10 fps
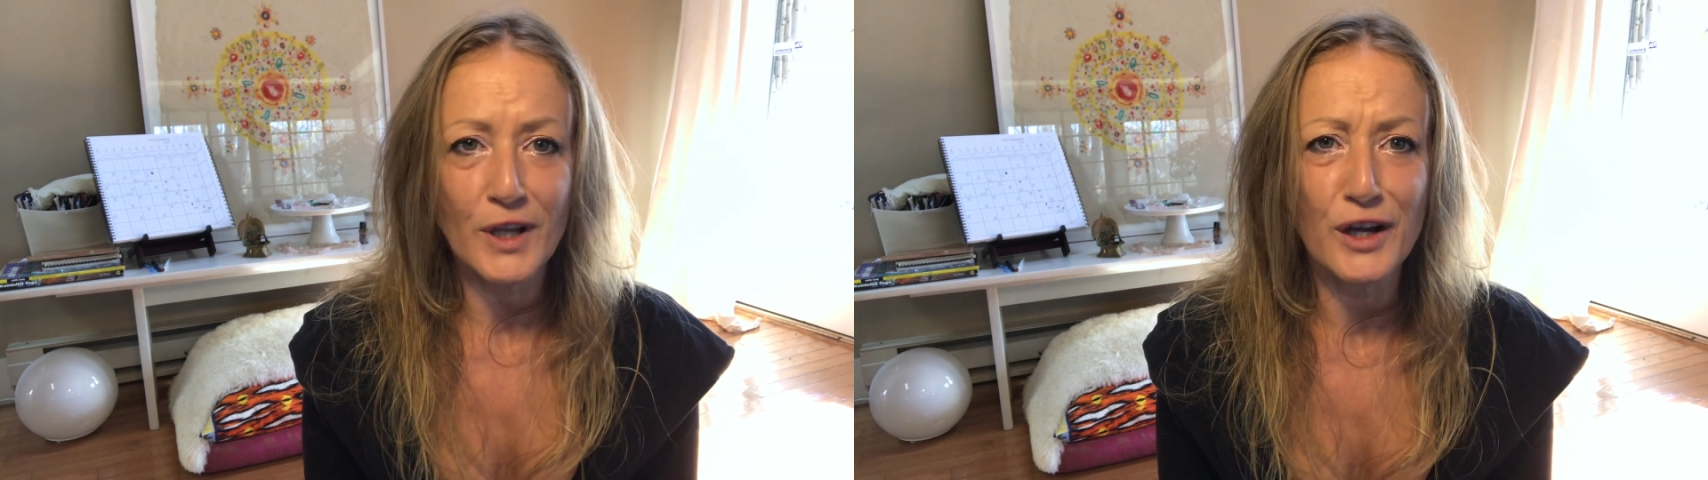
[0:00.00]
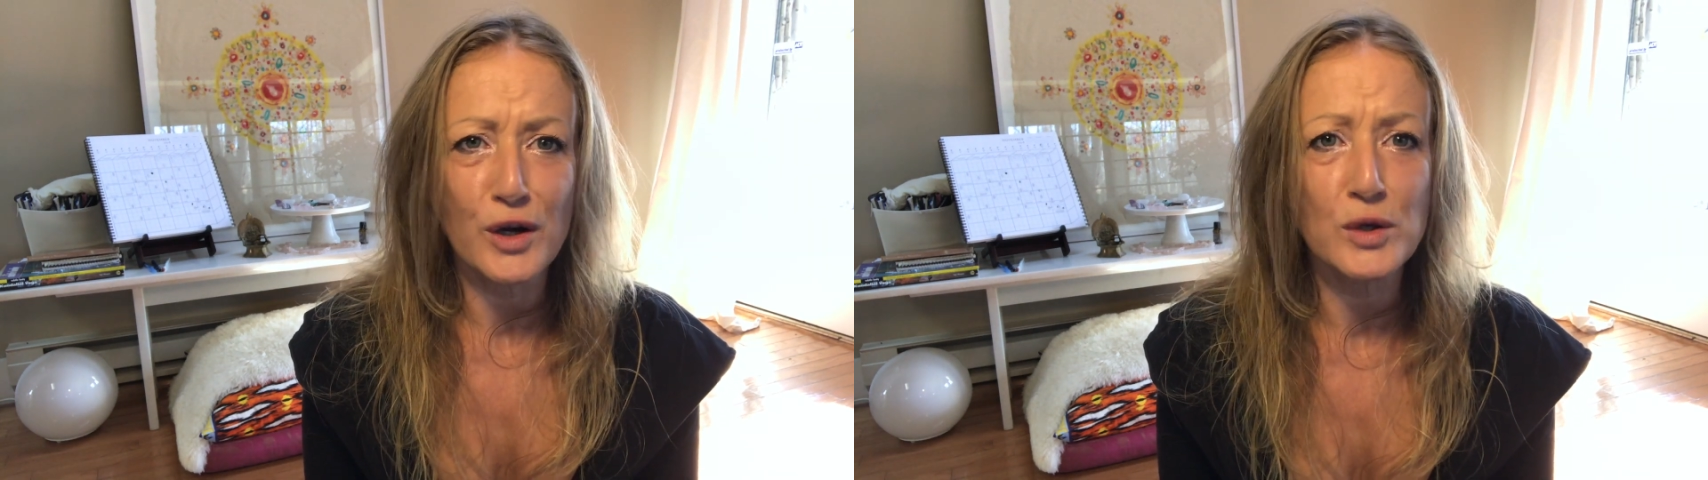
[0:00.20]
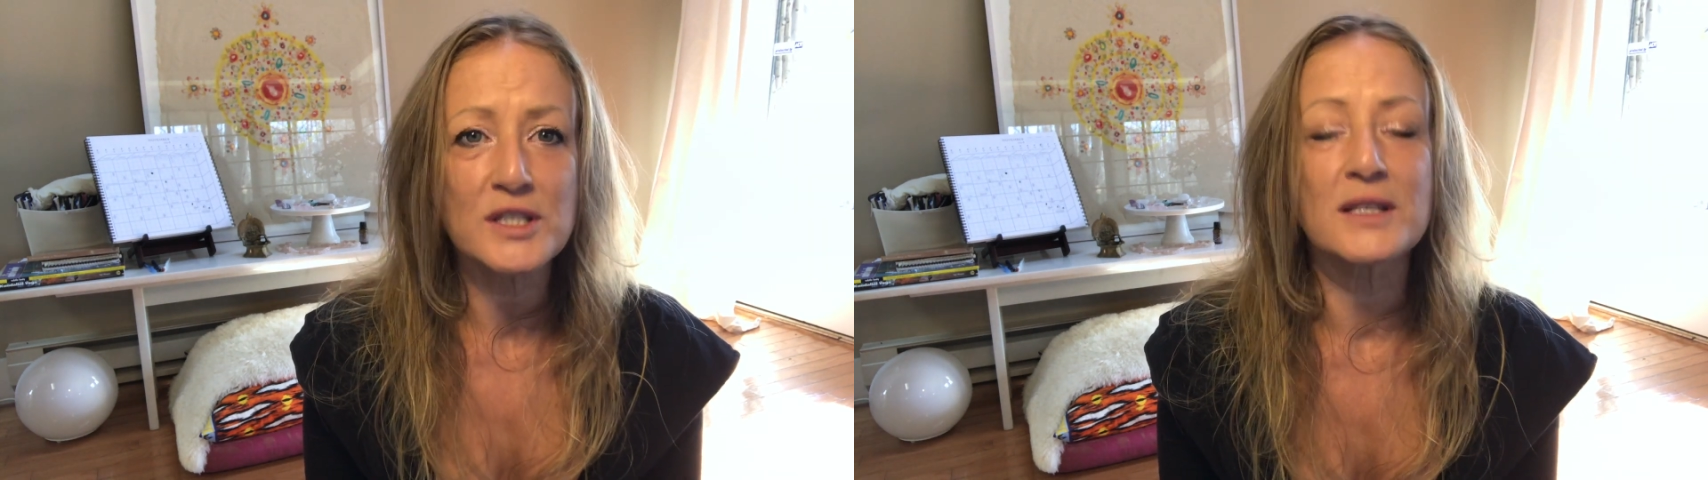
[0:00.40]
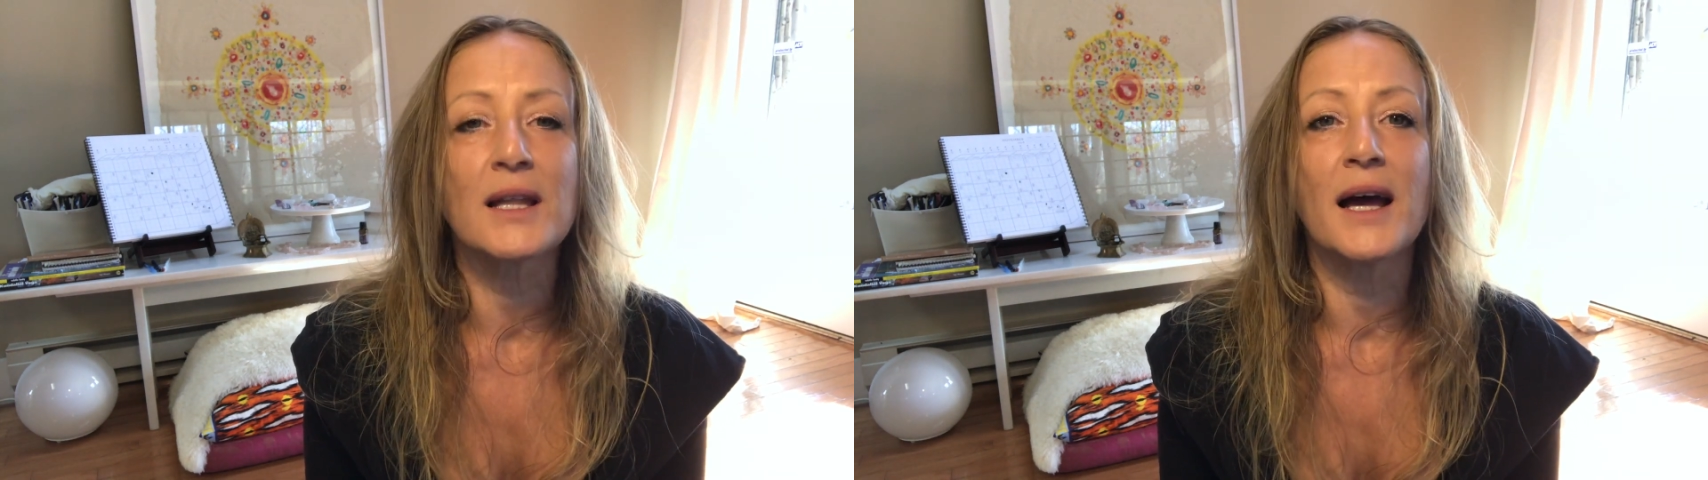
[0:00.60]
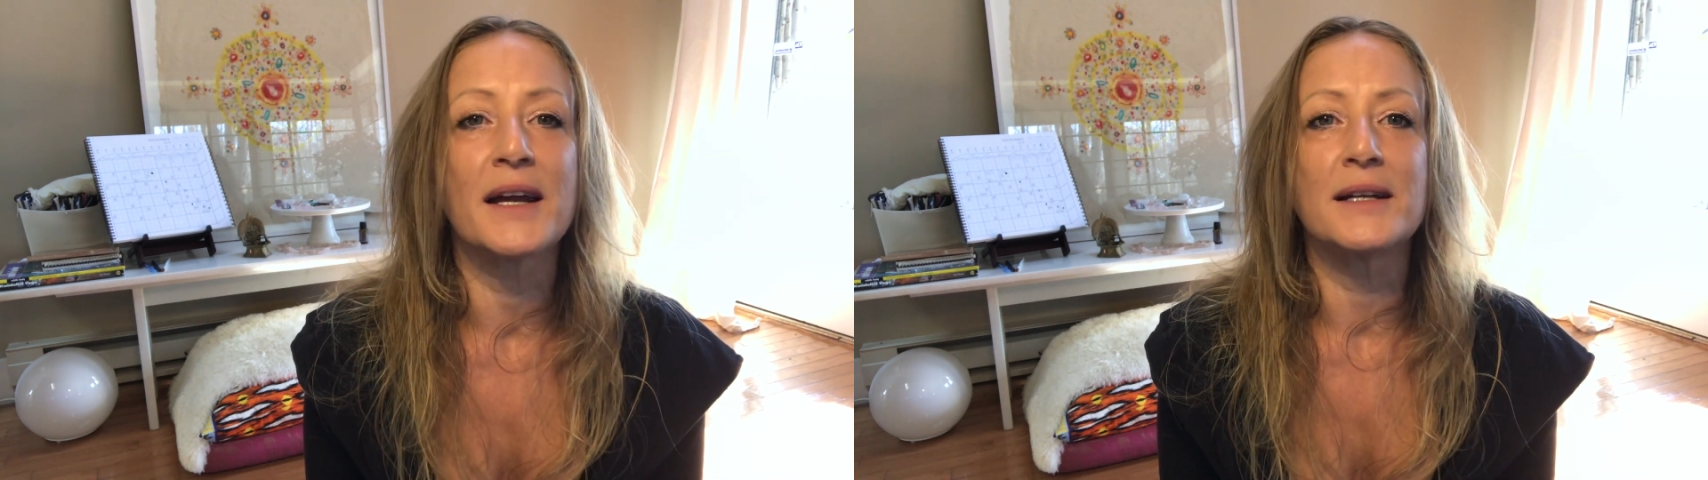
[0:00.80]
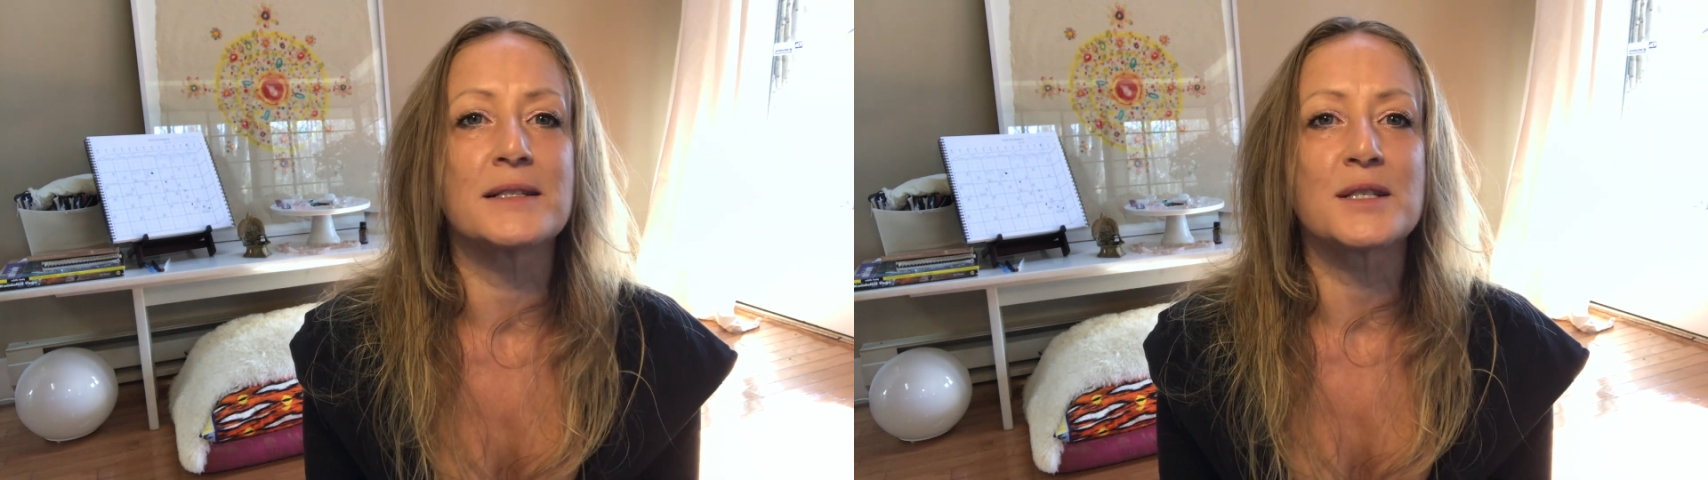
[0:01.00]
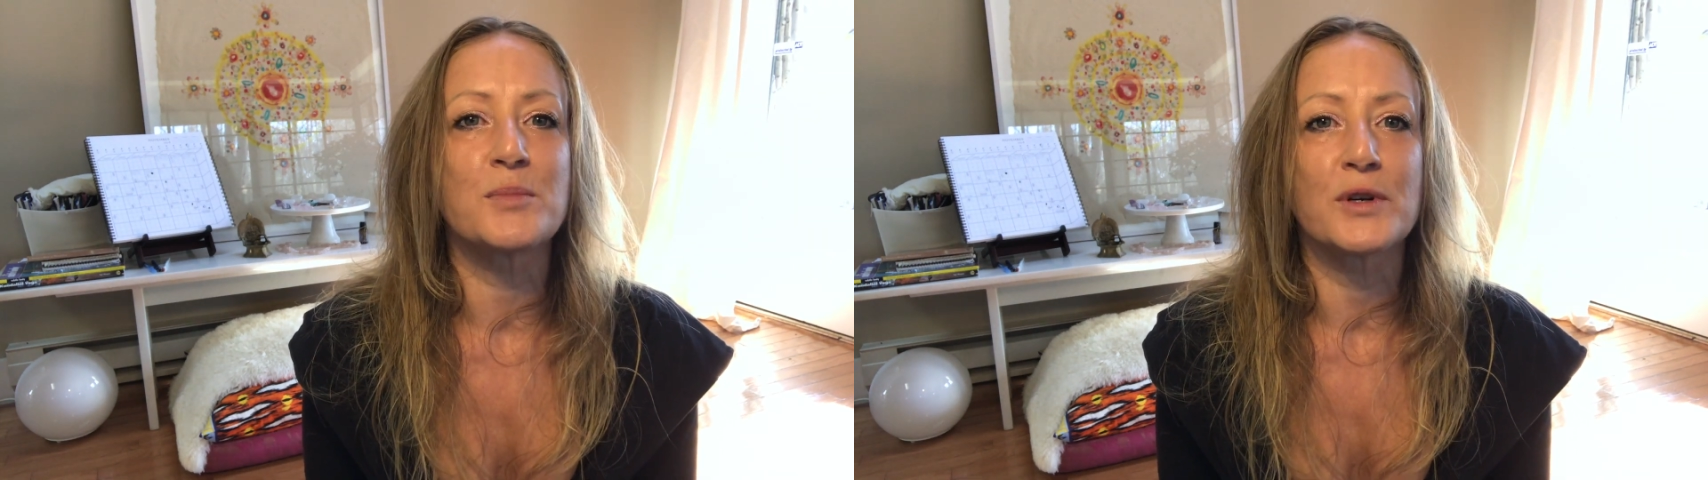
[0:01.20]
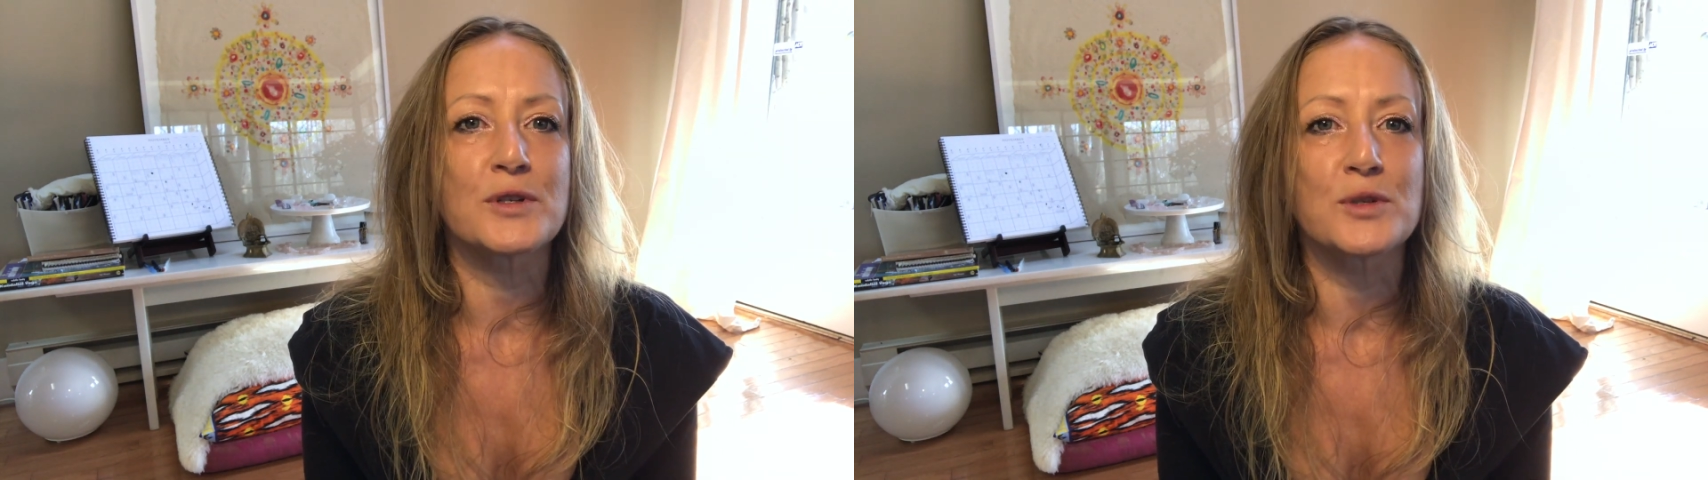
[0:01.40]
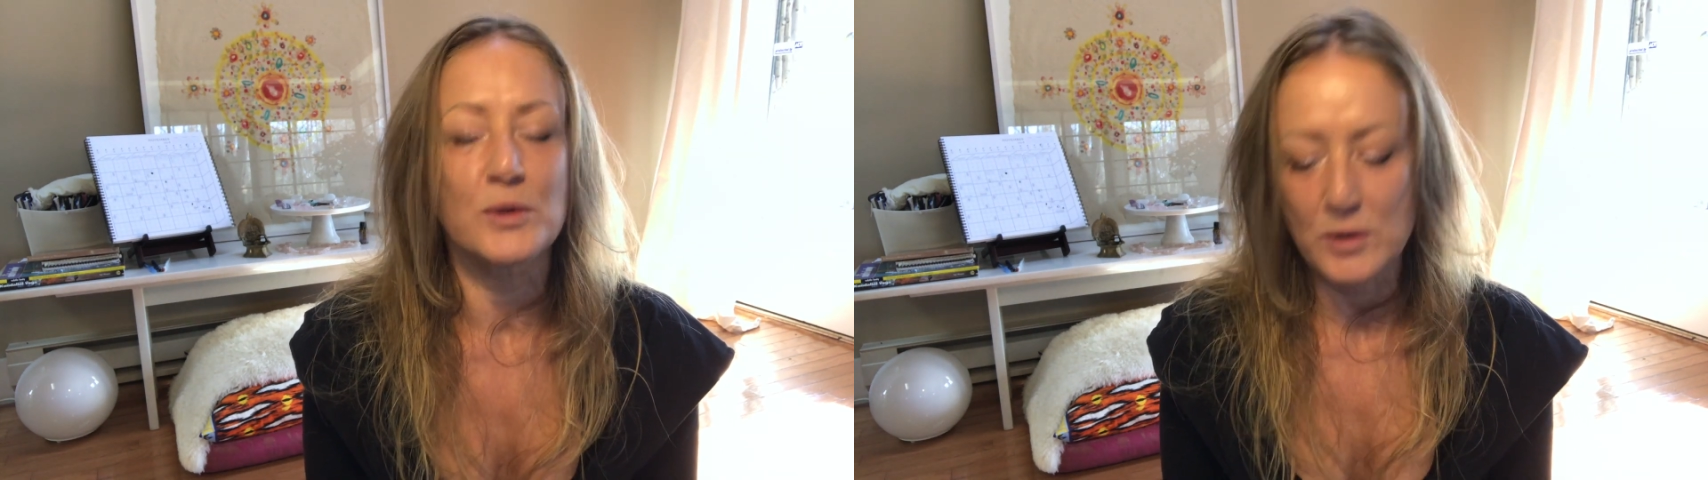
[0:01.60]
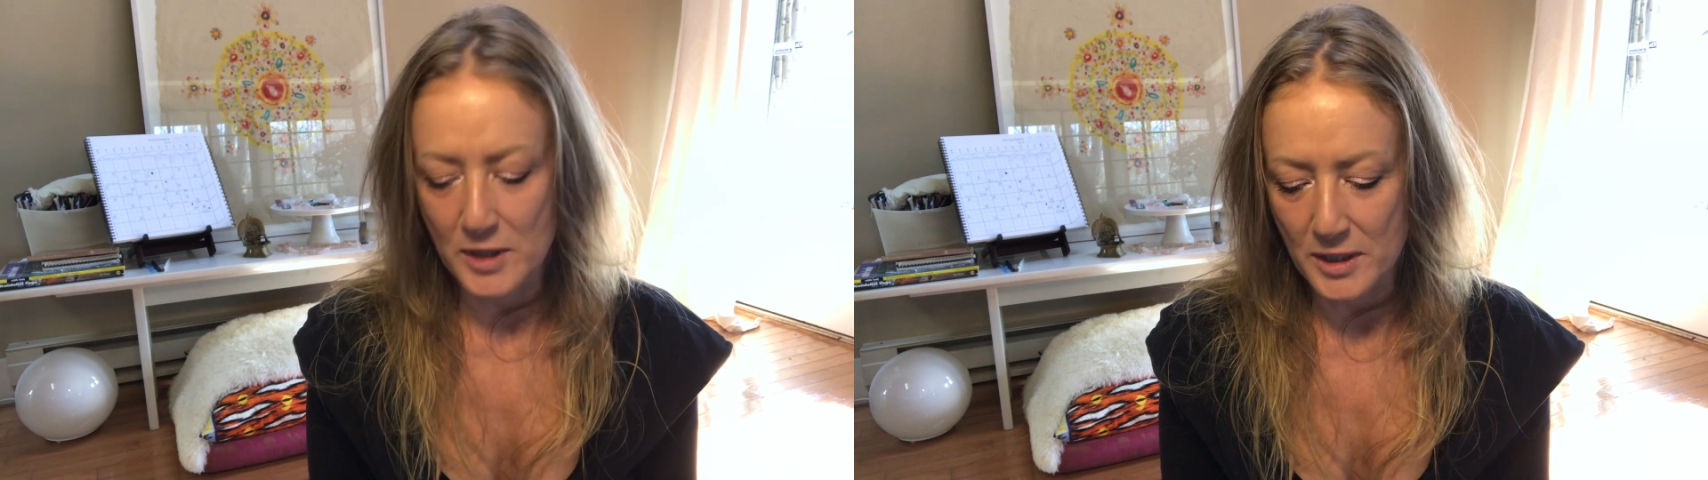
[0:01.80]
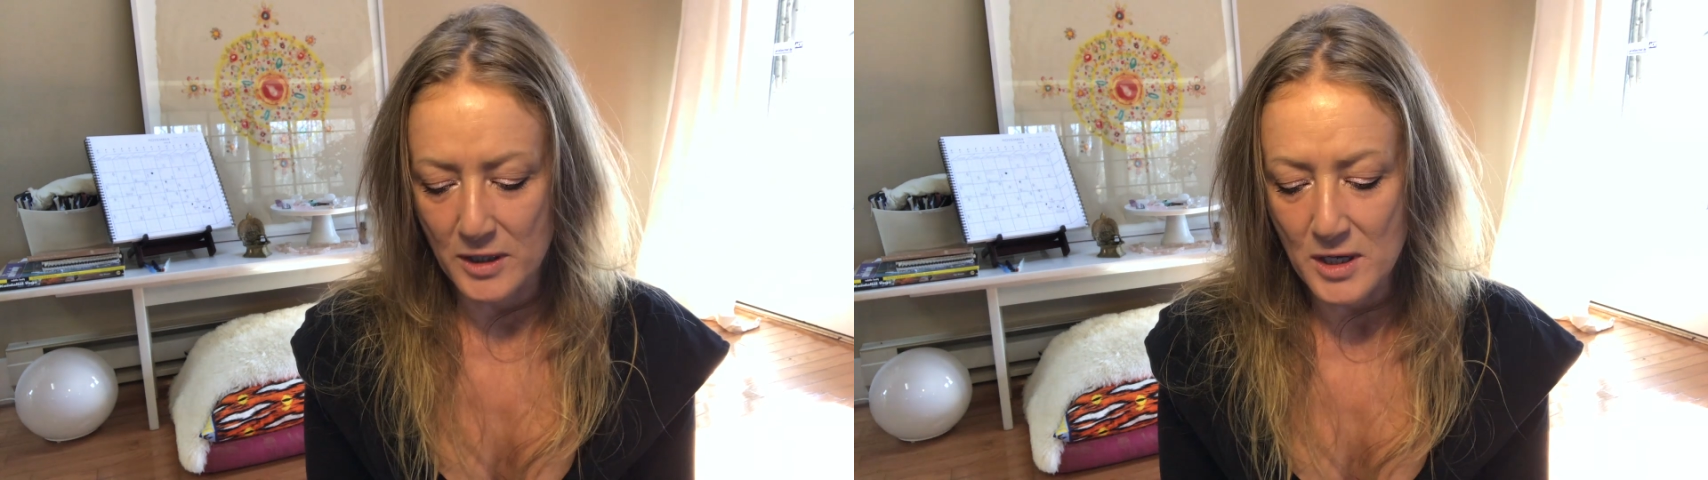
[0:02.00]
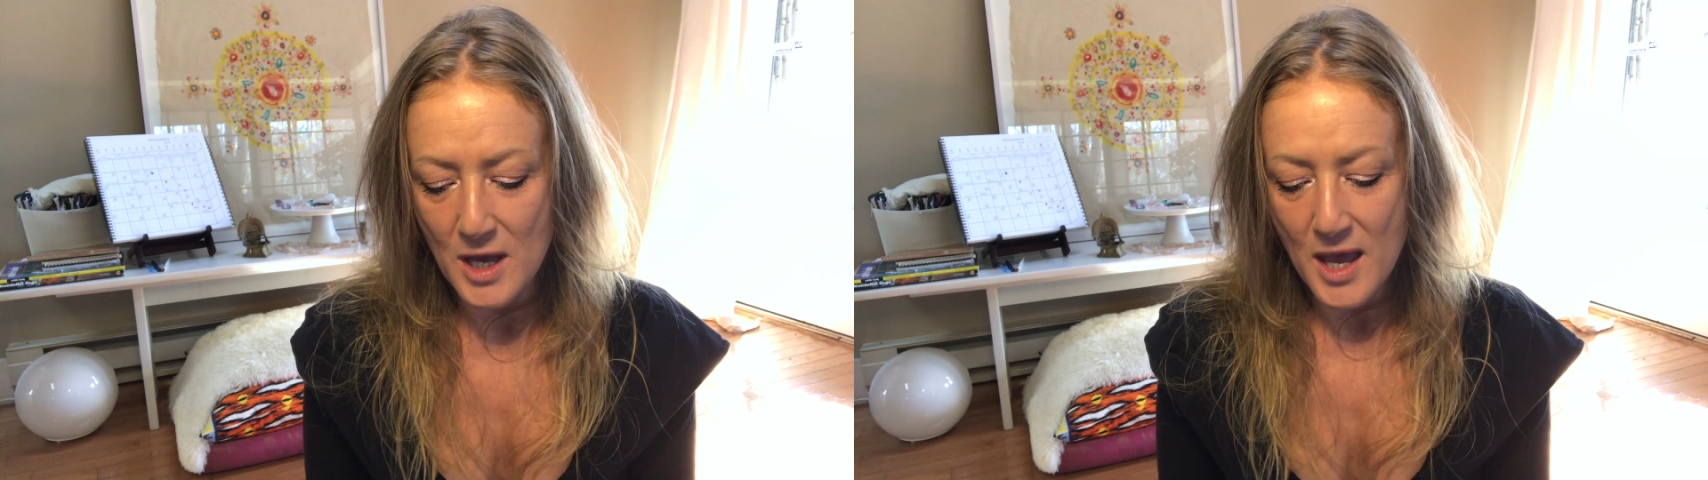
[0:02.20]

a golden light and spiritual oil.